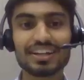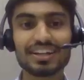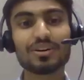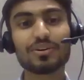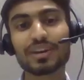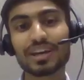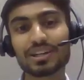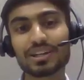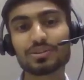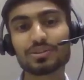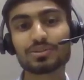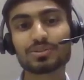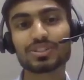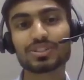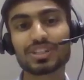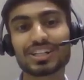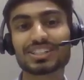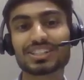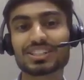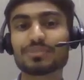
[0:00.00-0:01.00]
And now, can you
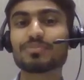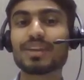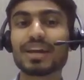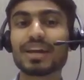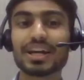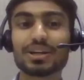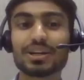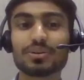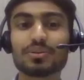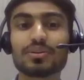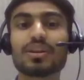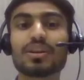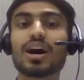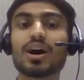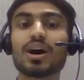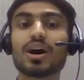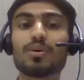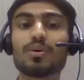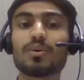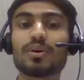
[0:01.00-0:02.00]
shed some light on
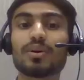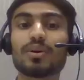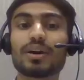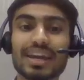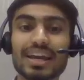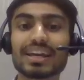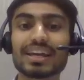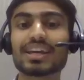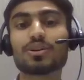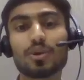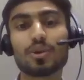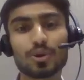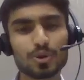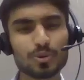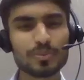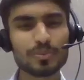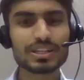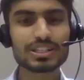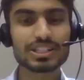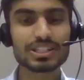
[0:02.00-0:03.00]
how AI and
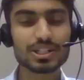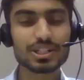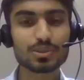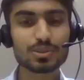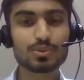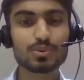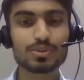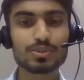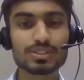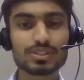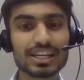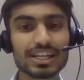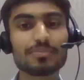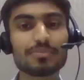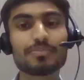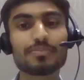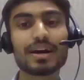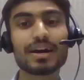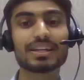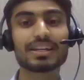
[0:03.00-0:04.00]
automation tools help
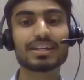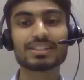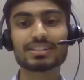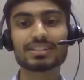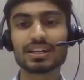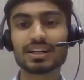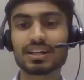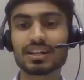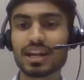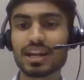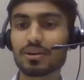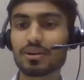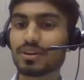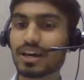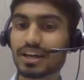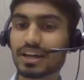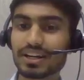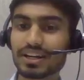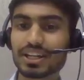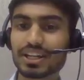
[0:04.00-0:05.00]
manage the
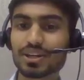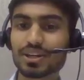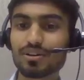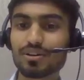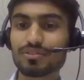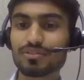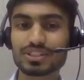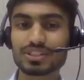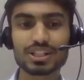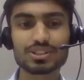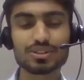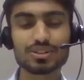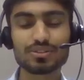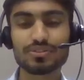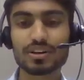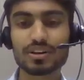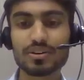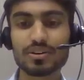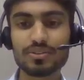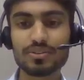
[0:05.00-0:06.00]
granularity of charts of
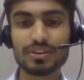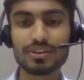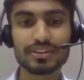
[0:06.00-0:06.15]
account?